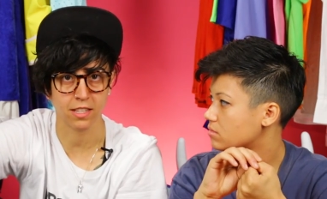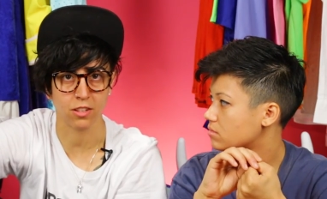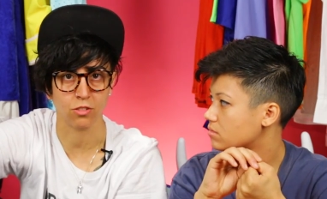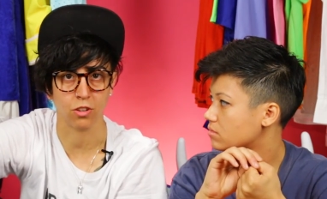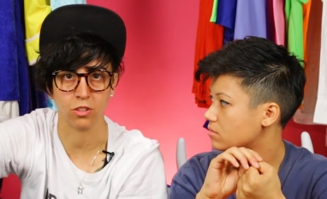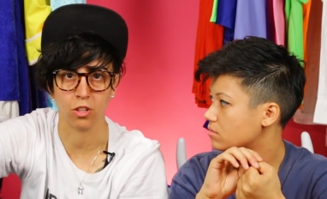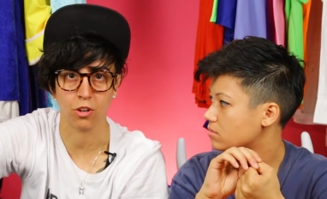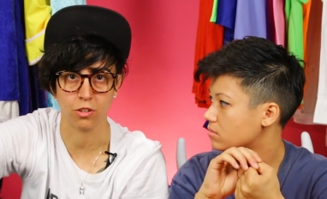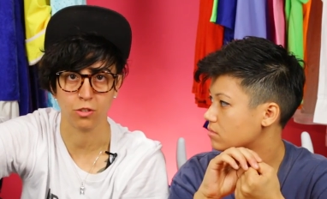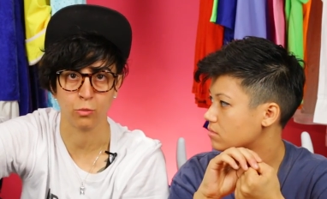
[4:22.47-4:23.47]
Speaker 1: that you're not
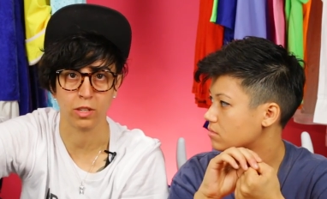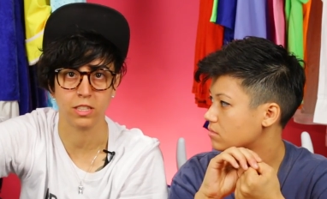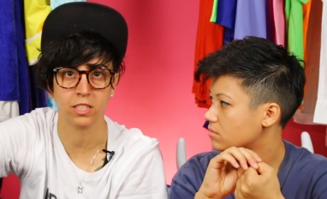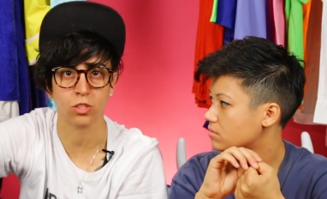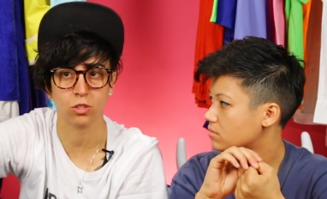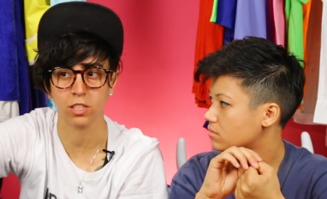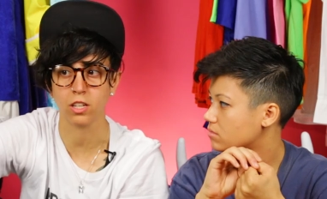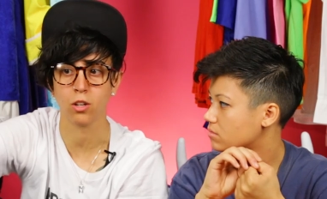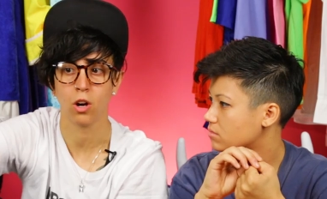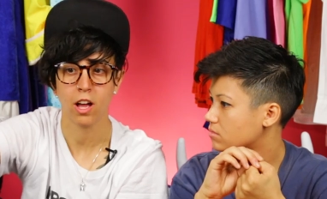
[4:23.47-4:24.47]
alone. We
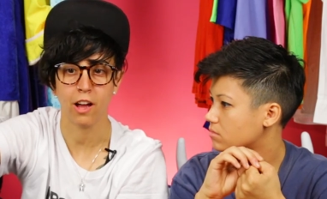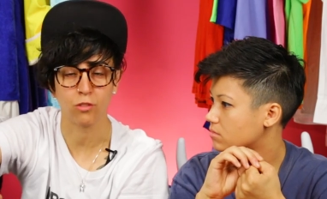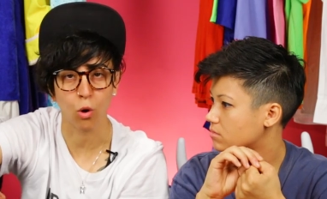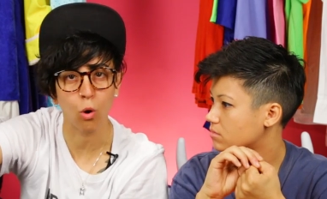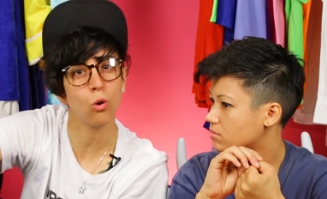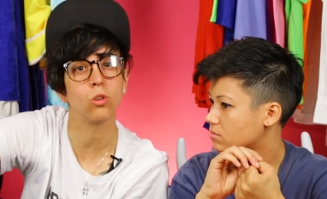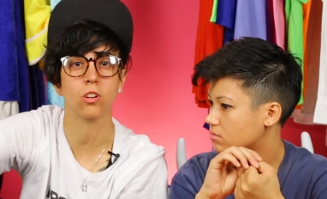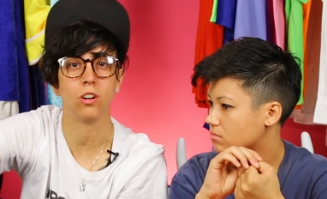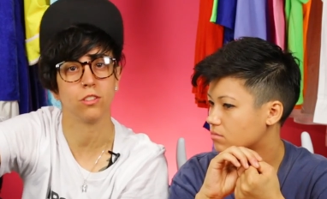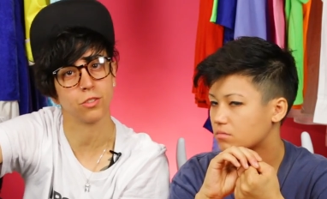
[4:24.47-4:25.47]
literally have all
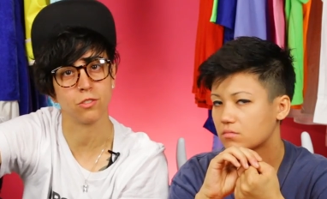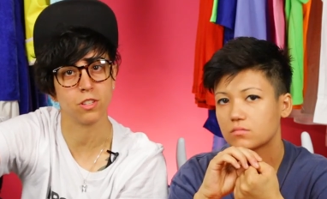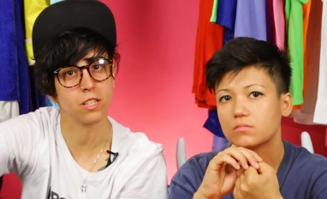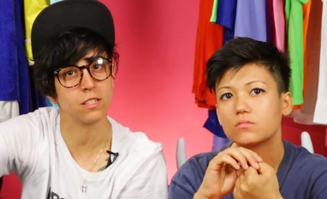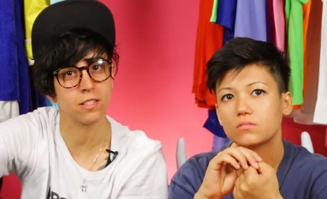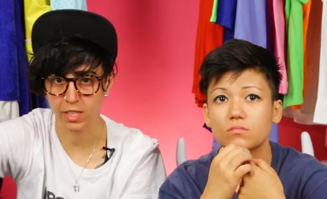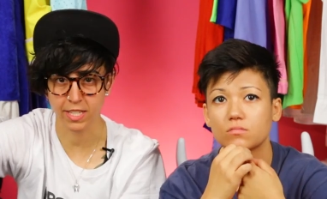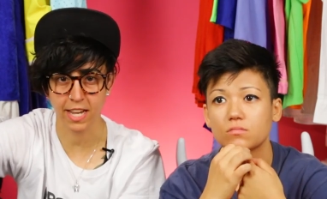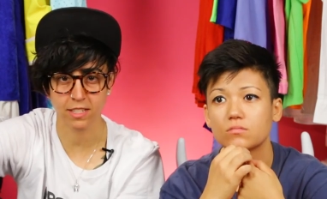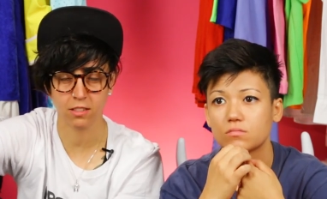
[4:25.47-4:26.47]
gone through this.
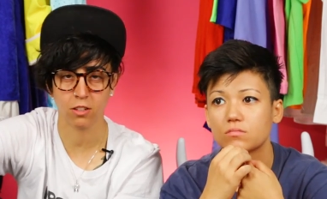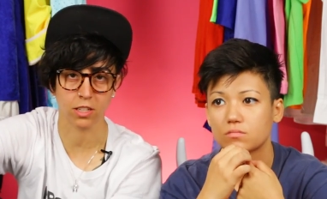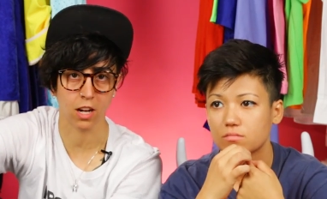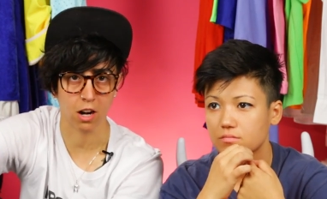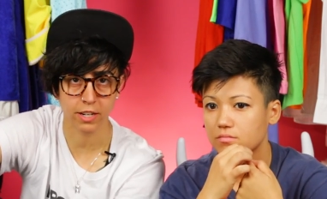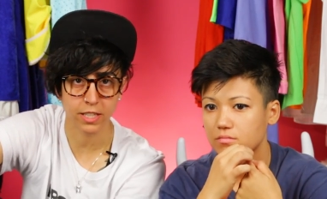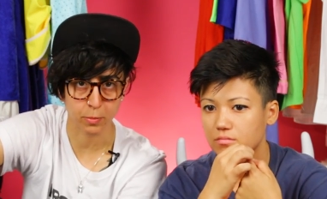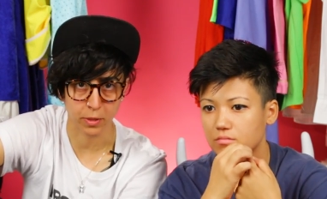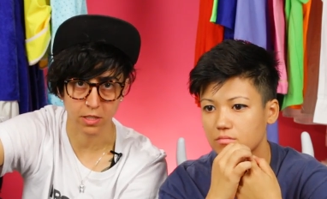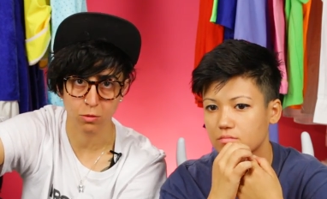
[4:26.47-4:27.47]
It takes a lot of
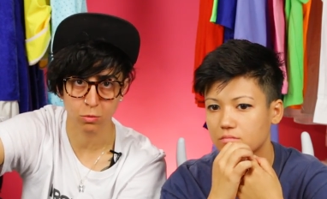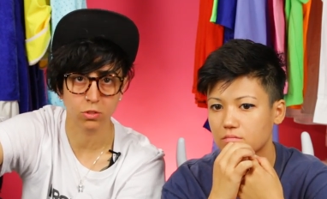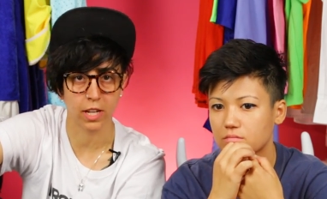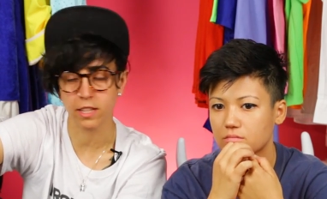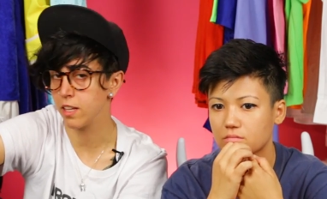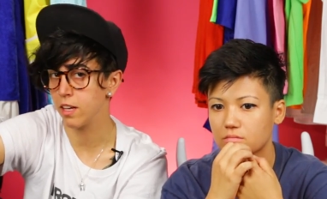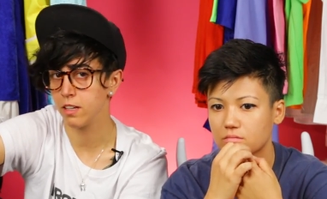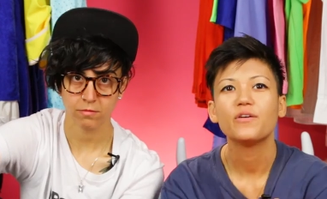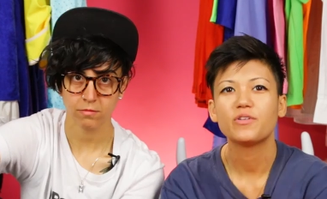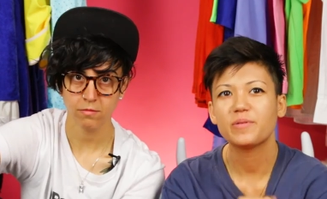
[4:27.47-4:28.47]
courage, but you will get there.
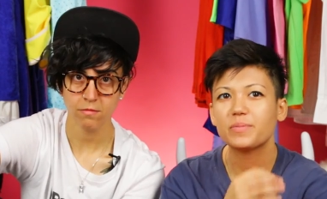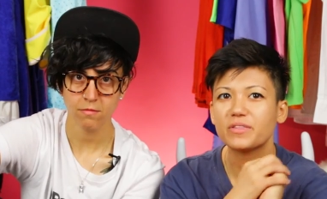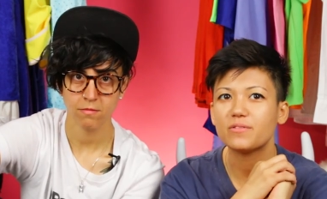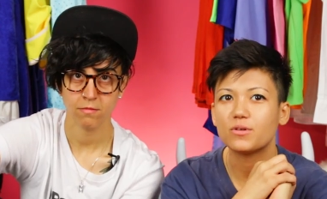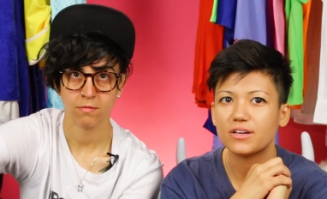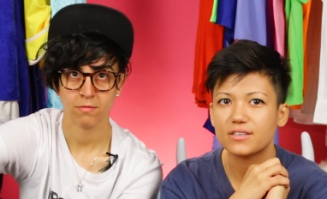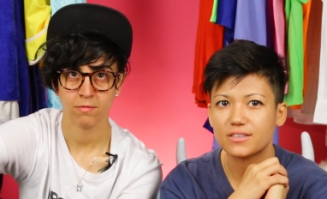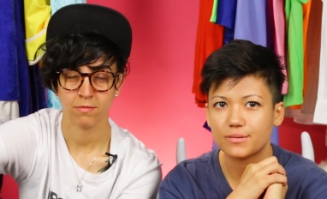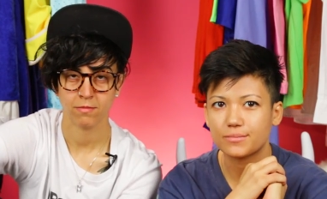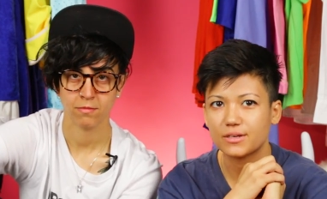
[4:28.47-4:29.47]
Speaker 2: For people that want
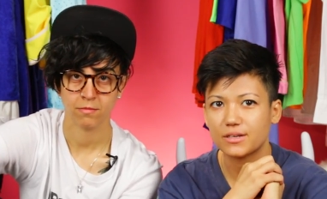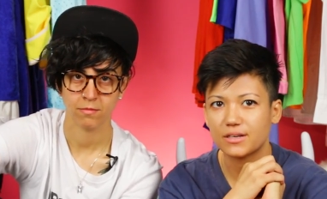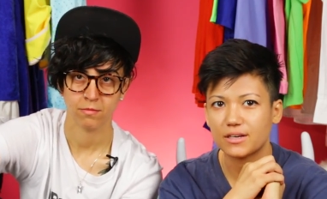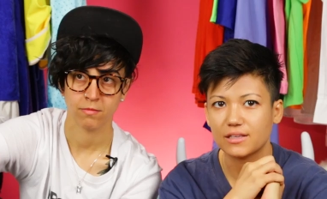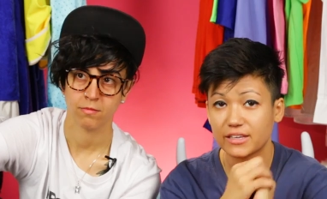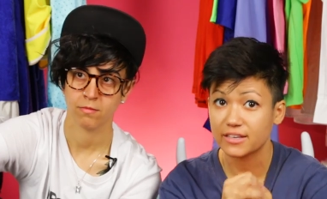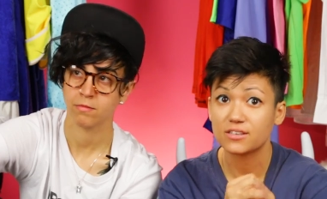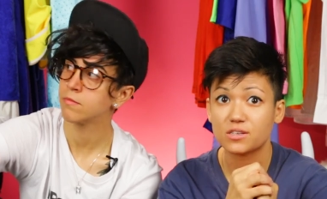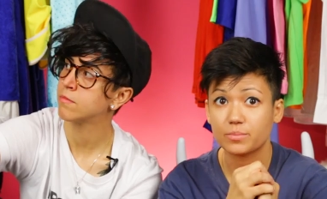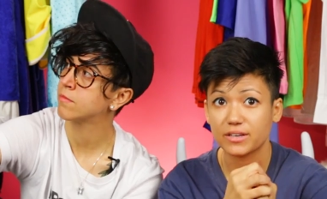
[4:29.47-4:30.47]
some uh,
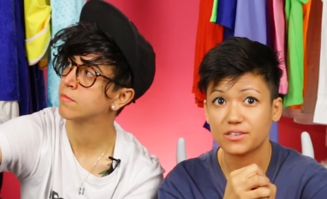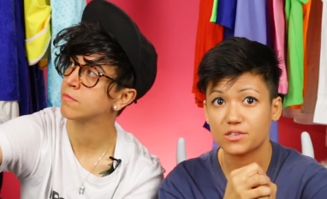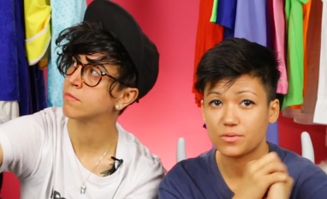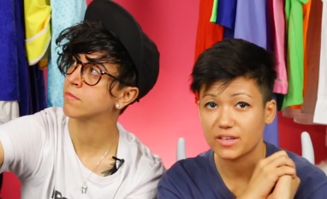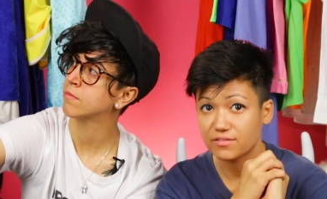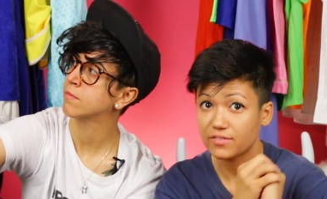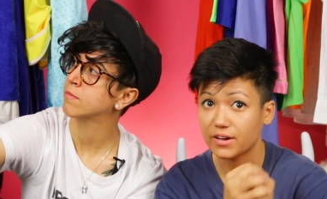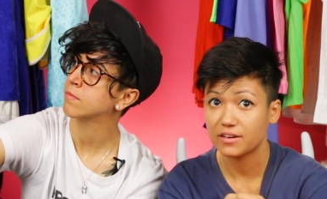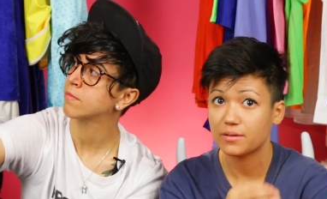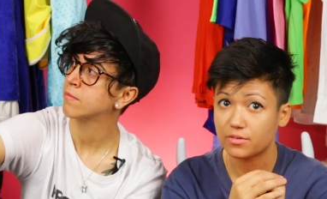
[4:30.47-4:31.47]
links to places where they can
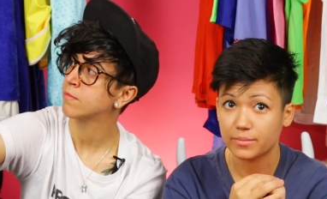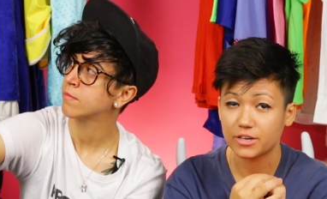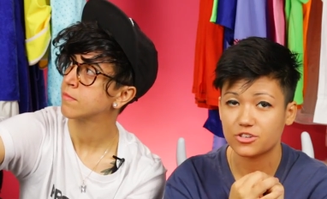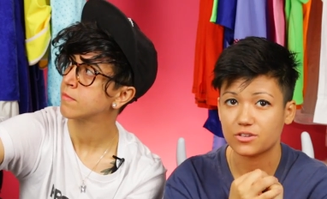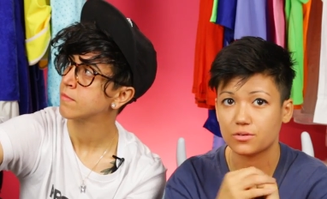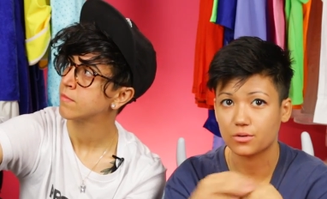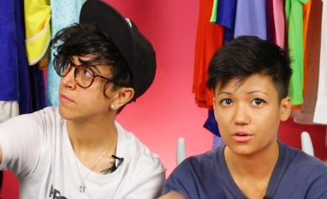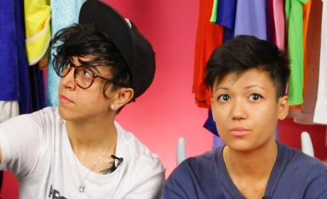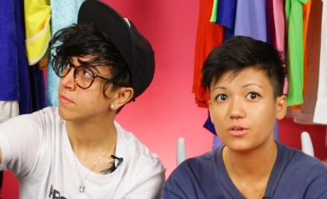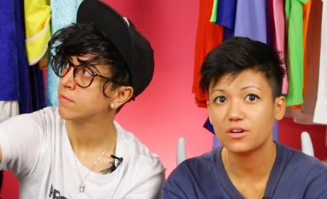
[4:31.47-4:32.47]
find information or
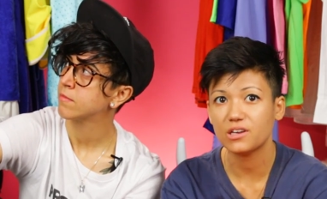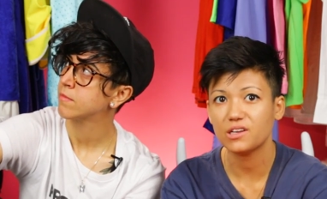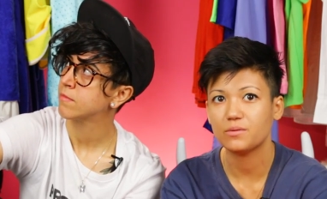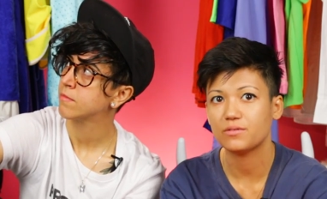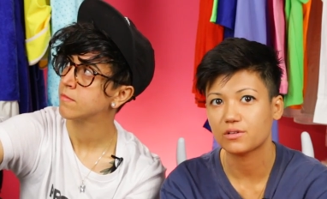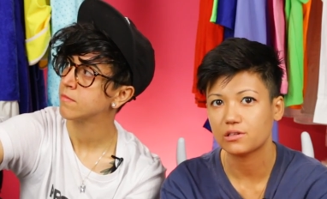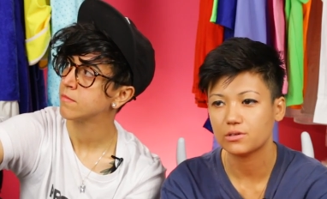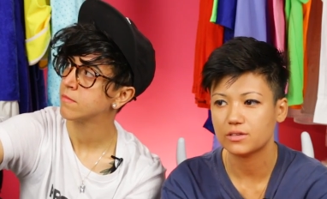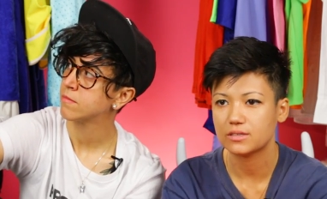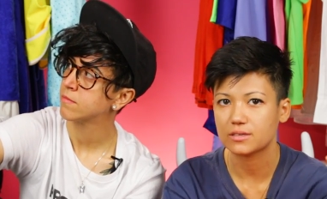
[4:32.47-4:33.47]
community, we've
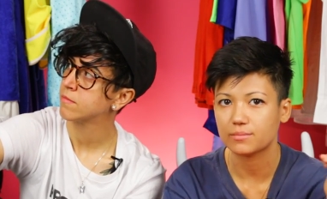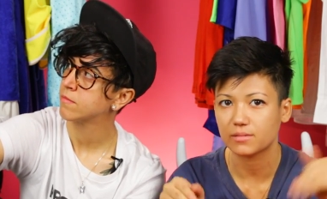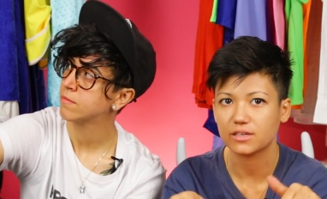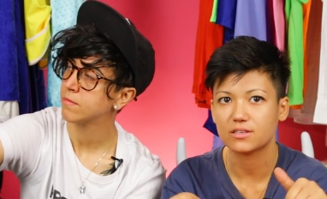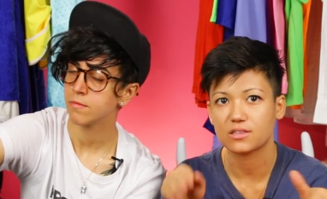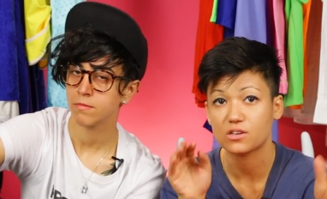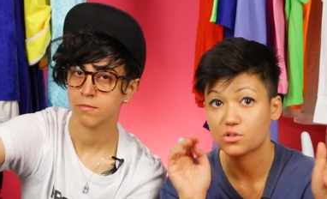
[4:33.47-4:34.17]
included some links in the